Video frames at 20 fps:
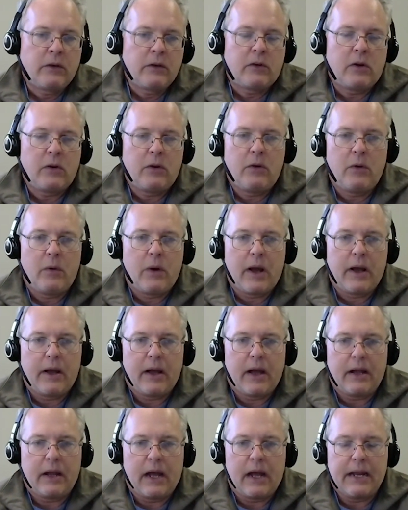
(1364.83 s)
to
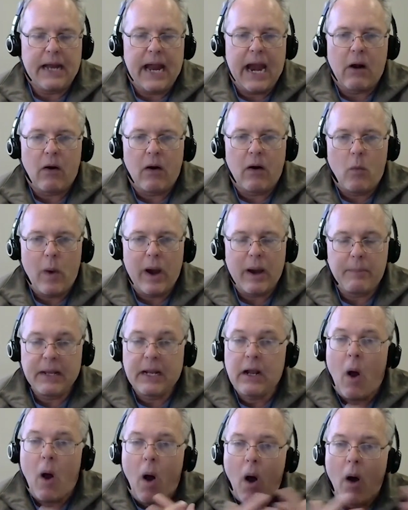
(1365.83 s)
an era where,
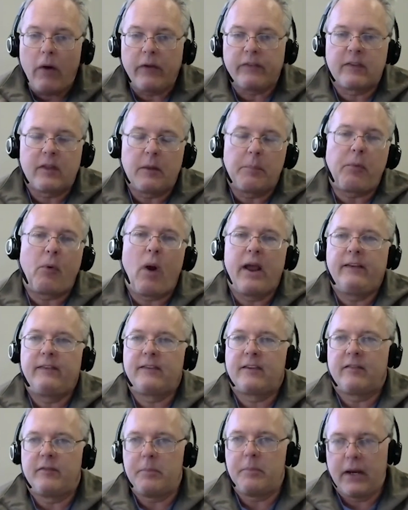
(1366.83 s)
because the
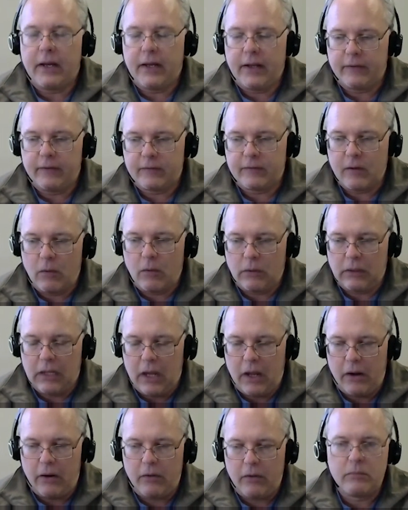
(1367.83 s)
price of money is so
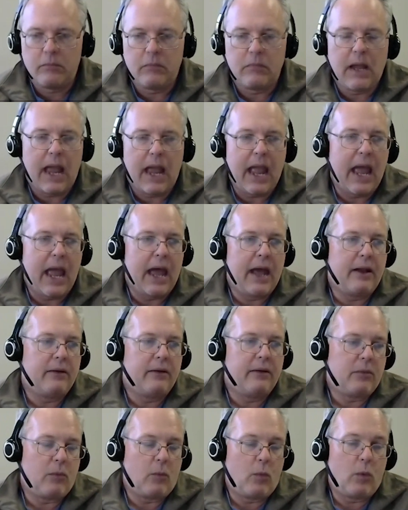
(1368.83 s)
low
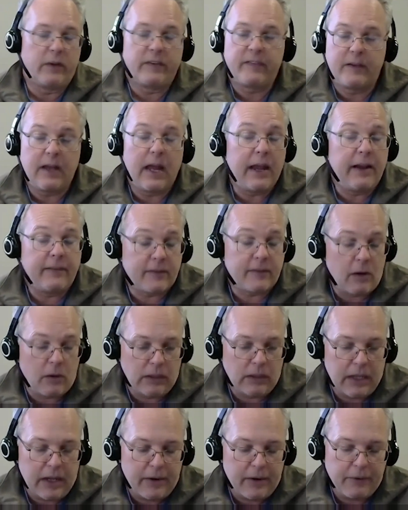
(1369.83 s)
and will stay so
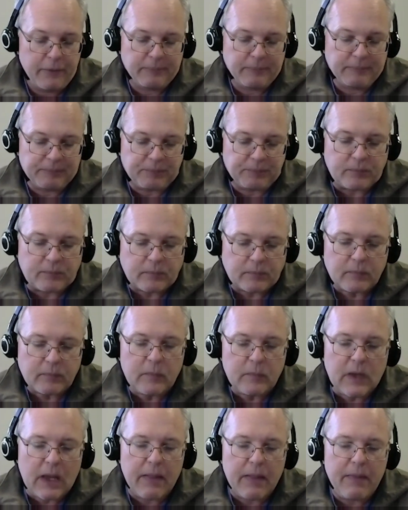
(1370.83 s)
low,
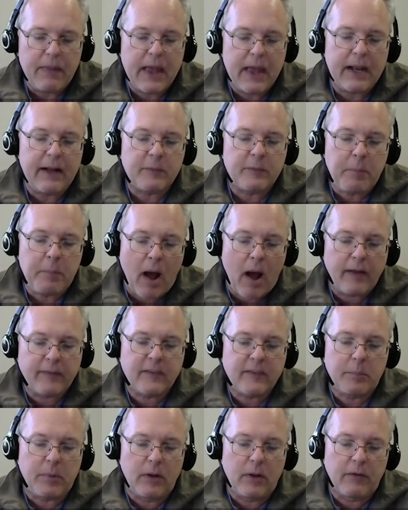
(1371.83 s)
that it's
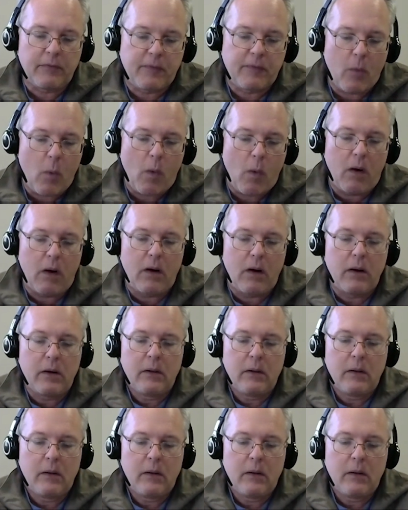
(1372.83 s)
possible for